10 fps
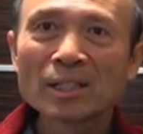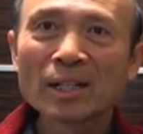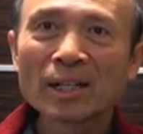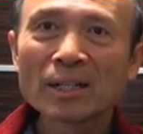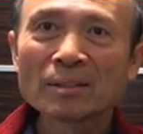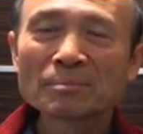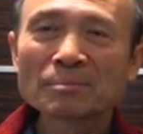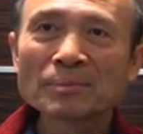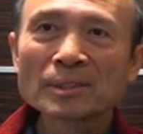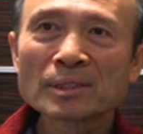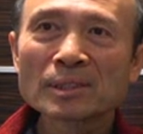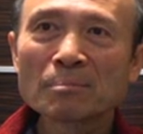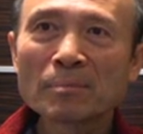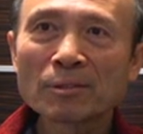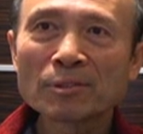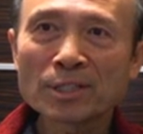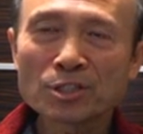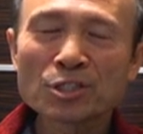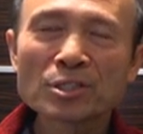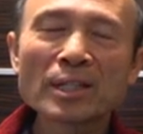Um,
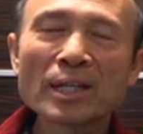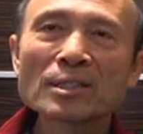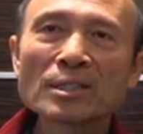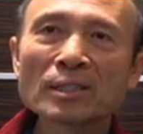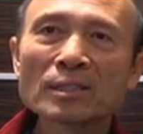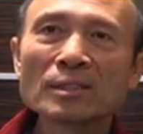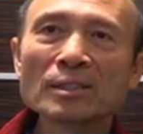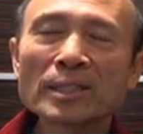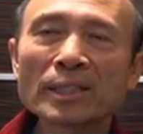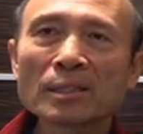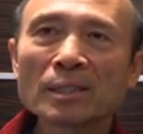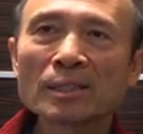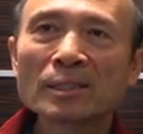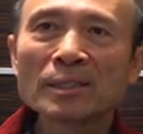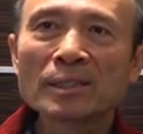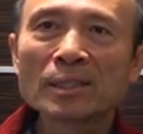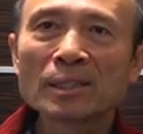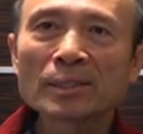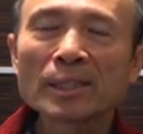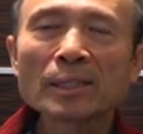marriage, single, singular.
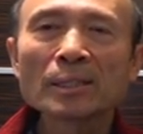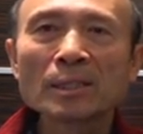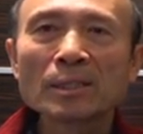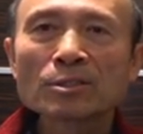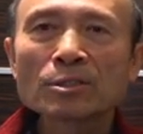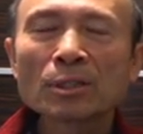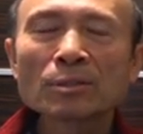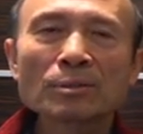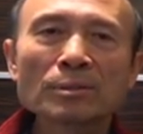Okay, so